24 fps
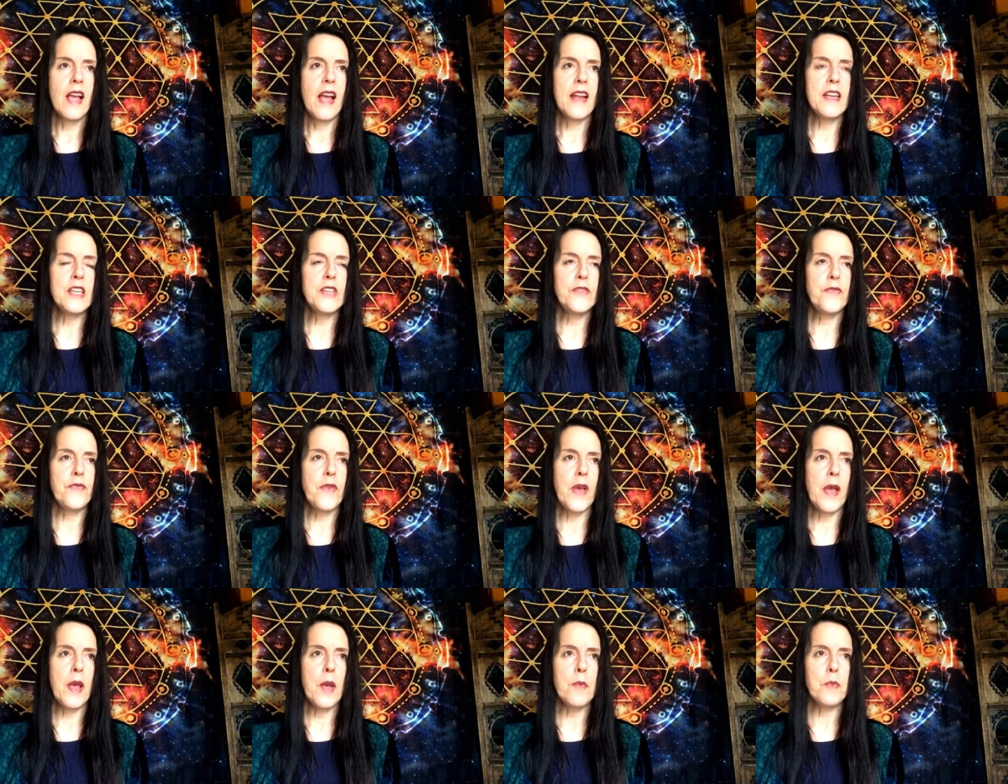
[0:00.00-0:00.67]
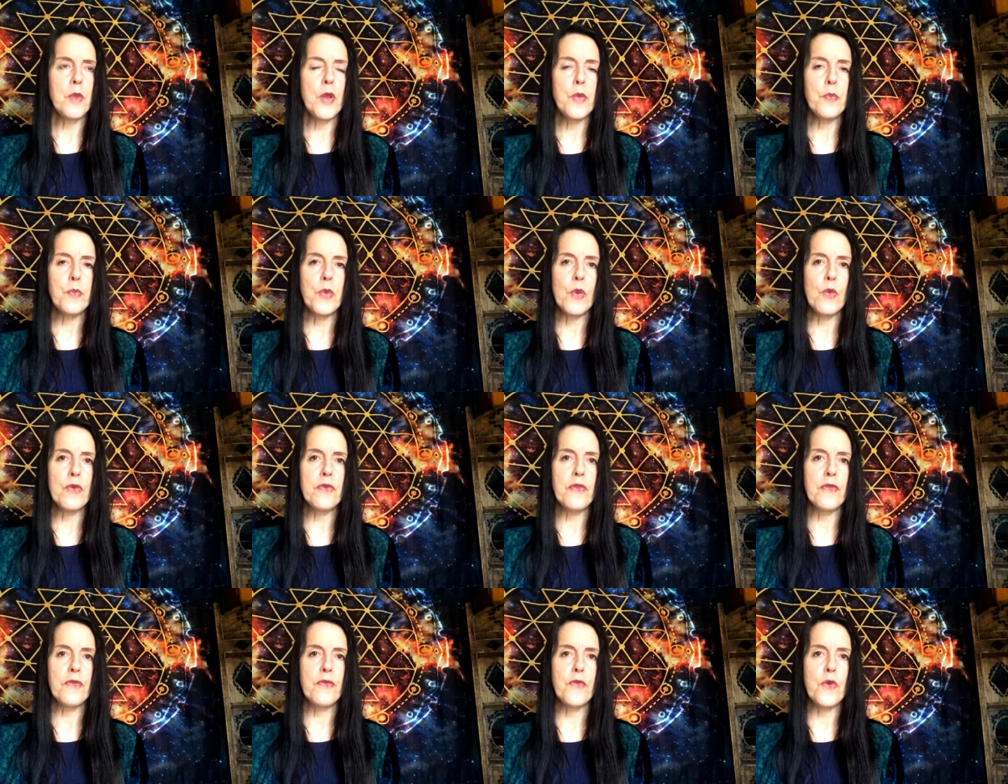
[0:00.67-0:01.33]
And his family
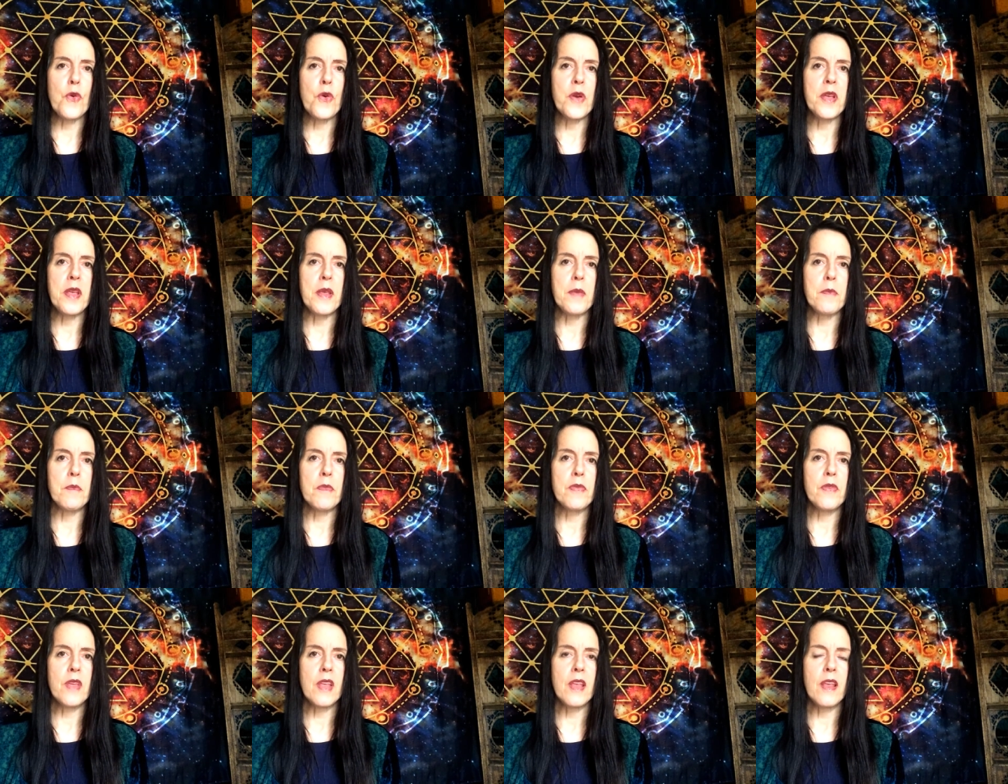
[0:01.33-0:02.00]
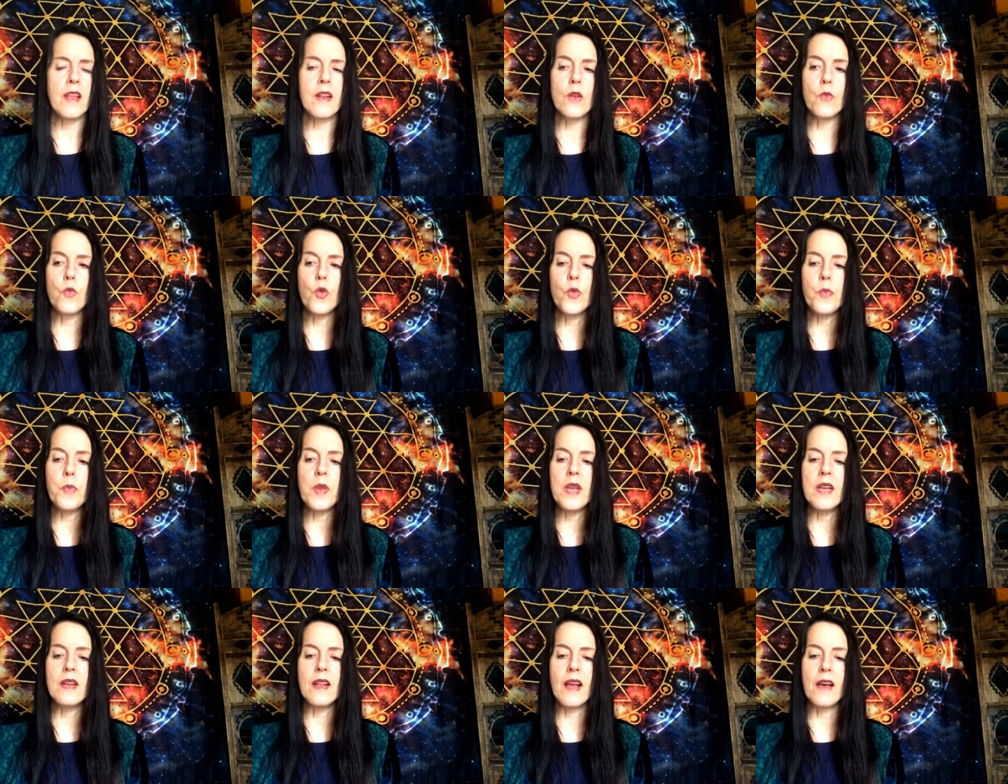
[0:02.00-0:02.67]
bought it for him, thinking it would
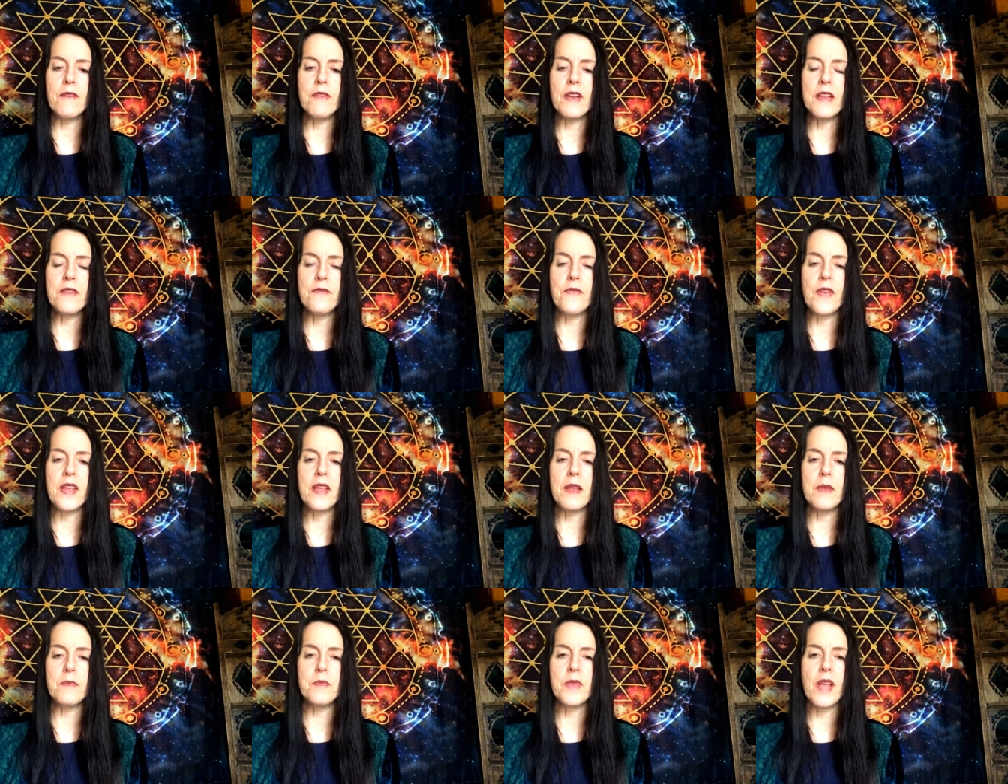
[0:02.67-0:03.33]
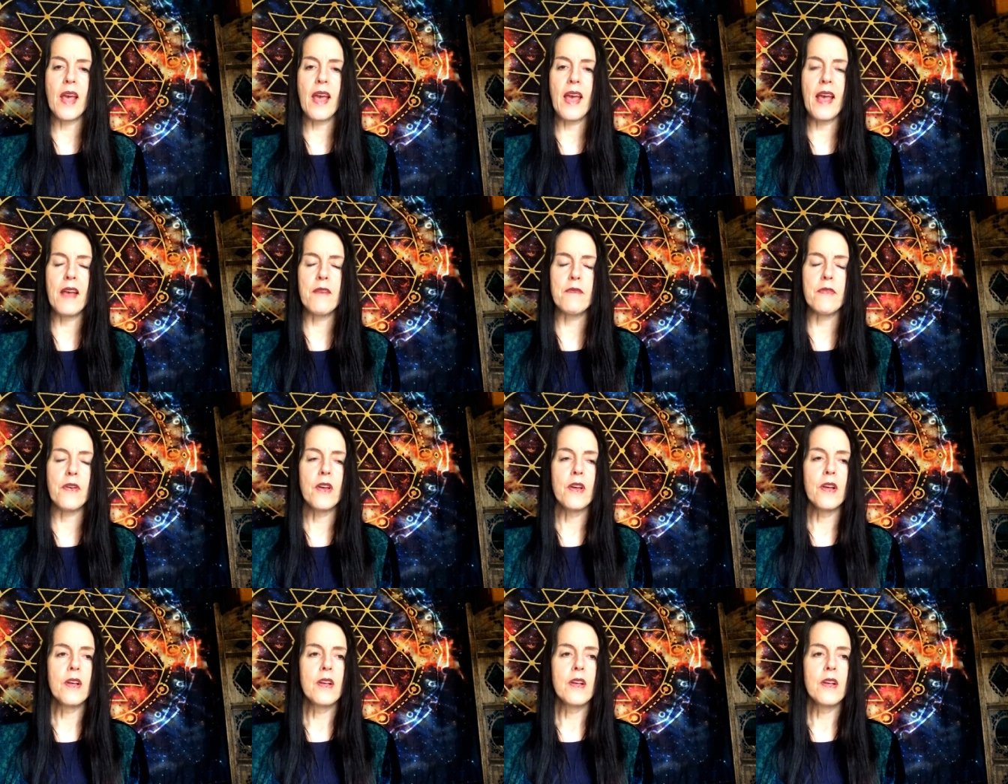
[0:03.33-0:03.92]
be lovely for him to have